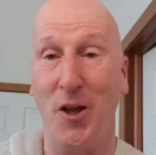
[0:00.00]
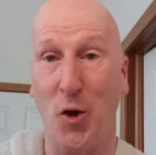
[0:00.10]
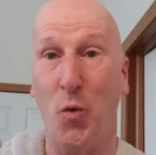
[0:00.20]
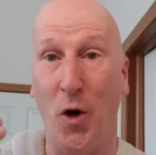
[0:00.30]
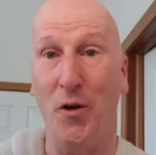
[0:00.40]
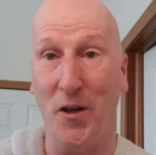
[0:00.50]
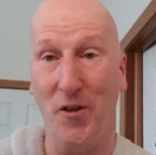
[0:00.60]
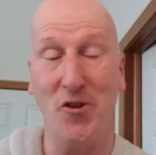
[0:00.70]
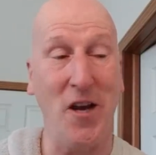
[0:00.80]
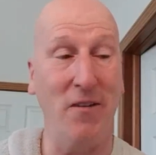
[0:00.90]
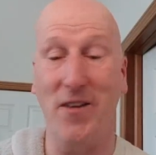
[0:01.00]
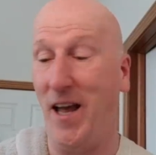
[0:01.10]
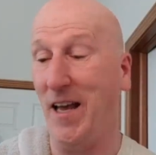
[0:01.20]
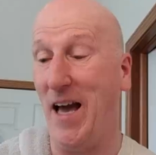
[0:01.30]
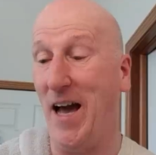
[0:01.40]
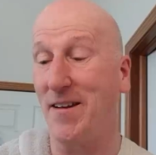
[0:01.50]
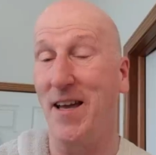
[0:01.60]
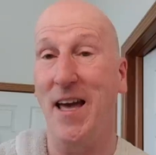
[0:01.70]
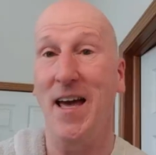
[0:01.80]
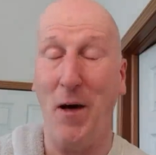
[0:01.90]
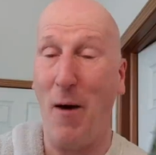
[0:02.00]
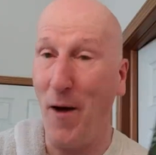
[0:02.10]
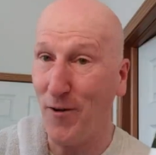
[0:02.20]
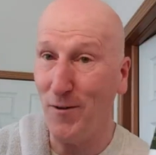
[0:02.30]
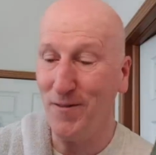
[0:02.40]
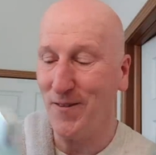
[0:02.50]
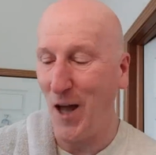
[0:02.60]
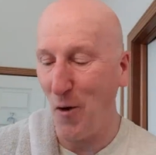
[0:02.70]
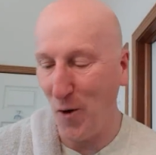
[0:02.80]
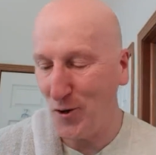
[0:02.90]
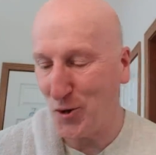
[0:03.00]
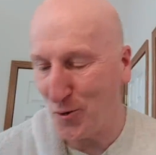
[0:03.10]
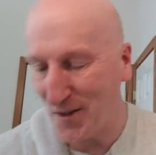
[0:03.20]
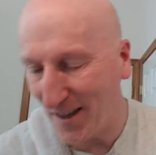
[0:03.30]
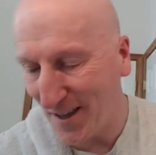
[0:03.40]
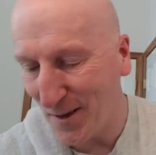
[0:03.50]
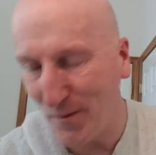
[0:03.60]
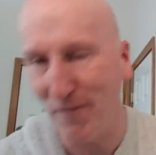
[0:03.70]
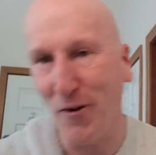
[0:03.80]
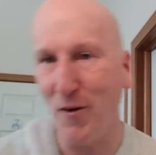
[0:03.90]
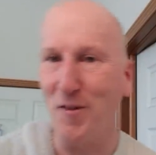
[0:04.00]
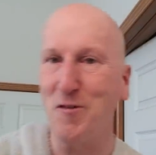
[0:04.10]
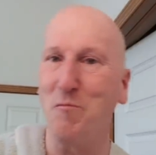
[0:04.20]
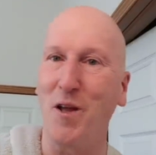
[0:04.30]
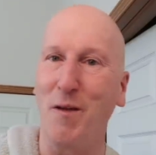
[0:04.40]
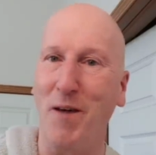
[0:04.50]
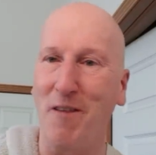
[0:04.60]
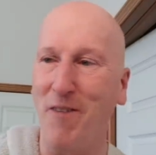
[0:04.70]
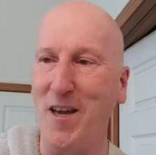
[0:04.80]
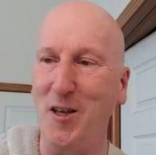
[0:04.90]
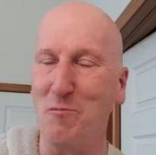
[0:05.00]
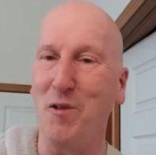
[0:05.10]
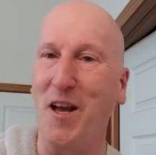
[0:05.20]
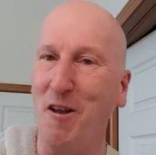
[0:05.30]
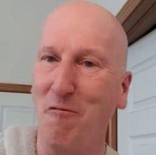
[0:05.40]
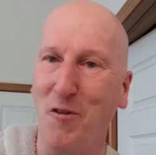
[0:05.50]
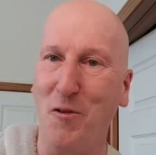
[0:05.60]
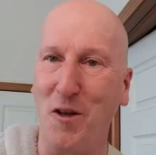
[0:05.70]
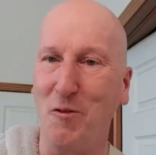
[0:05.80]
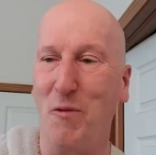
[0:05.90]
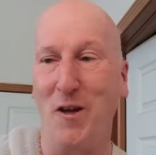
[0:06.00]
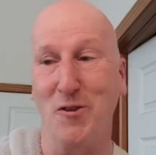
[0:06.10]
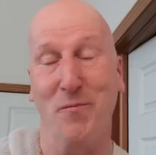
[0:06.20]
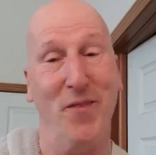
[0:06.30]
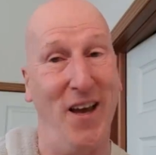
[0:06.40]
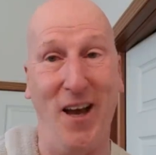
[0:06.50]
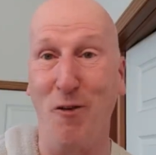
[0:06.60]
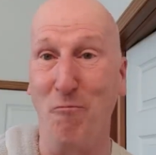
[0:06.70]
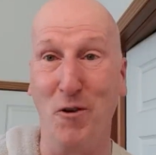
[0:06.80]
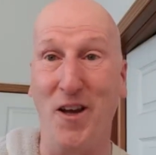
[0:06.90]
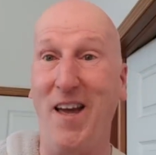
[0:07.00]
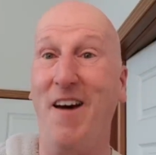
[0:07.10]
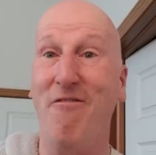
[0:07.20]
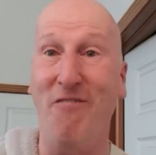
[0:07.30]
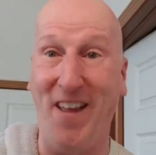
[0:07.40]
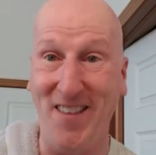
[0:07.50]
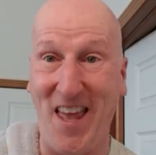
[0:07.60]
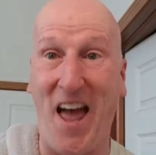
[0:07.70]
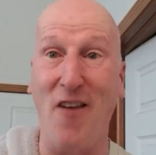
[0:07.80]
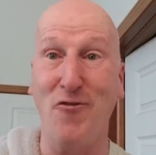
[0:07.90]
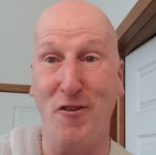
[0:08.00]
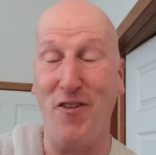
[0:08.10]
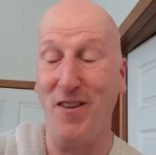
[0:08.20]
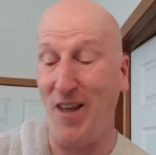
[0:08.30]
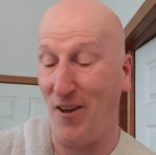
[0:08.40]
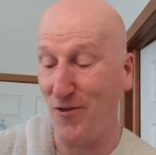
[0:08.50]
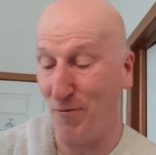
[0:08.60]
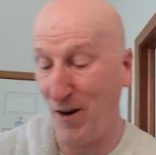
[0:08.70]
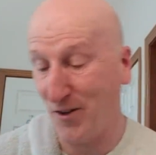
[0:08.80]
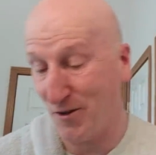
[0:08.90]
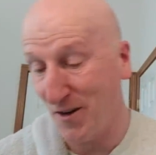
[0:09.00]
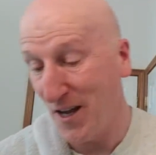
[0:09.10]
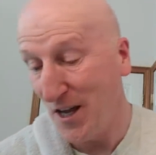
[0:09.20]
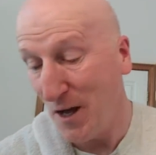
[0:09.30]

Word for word: in the quality of the shave that I got. However, I was using my Vulcan's blade, my Vikings blade Vulcan razor. Uh, really fantastic, fantastic razor.